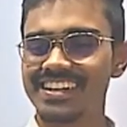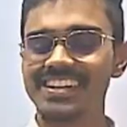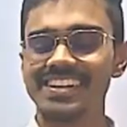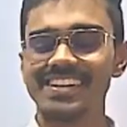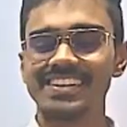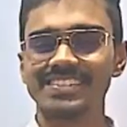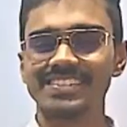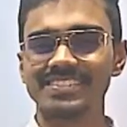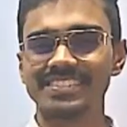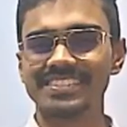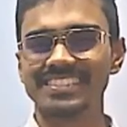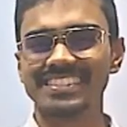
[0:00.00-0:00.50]

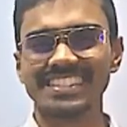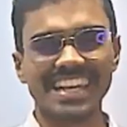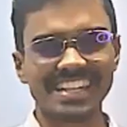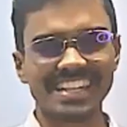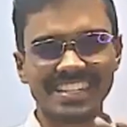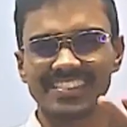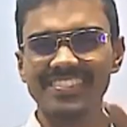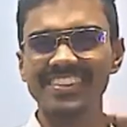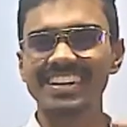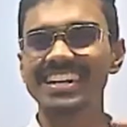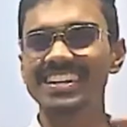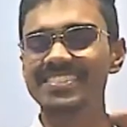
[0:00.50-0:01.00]
That's a
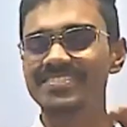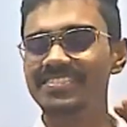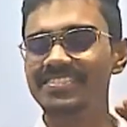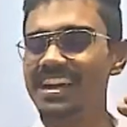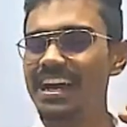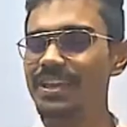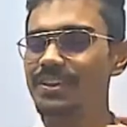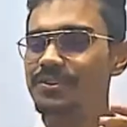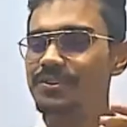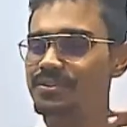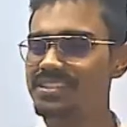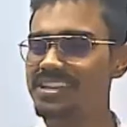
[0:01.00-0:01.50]
word we are
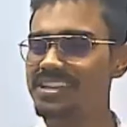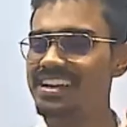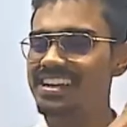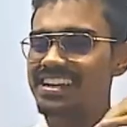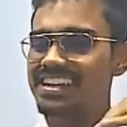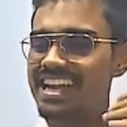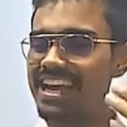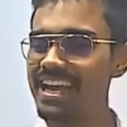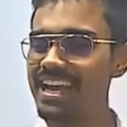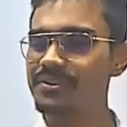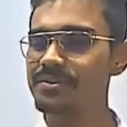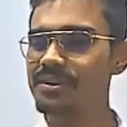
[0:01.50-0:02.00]
using day to
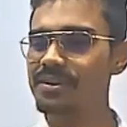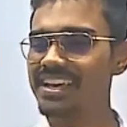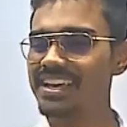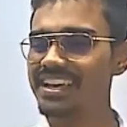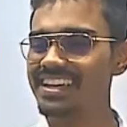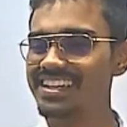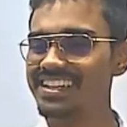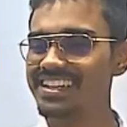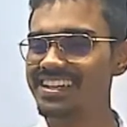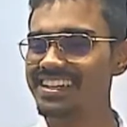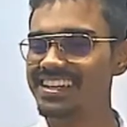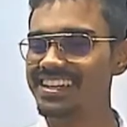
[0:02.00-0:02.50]
day,
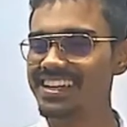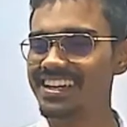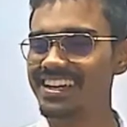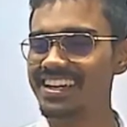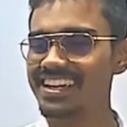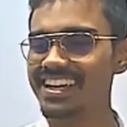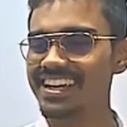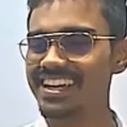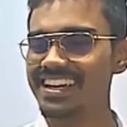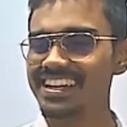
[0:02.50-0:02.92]
right?